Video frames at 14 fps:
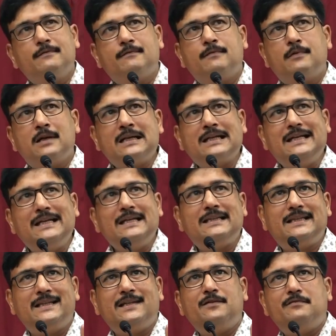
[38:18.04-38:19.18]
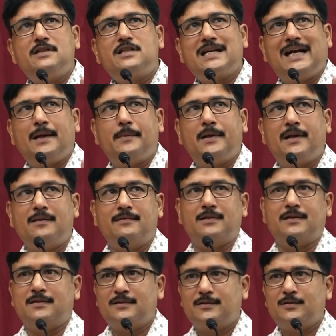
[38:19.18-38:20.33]
one key thing which I have
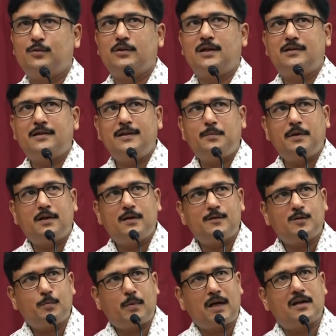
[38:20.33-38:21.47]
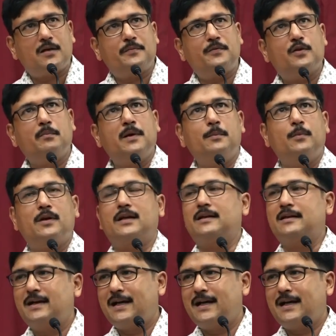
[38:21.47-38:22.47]
delivered, so that it becomes part of your memory.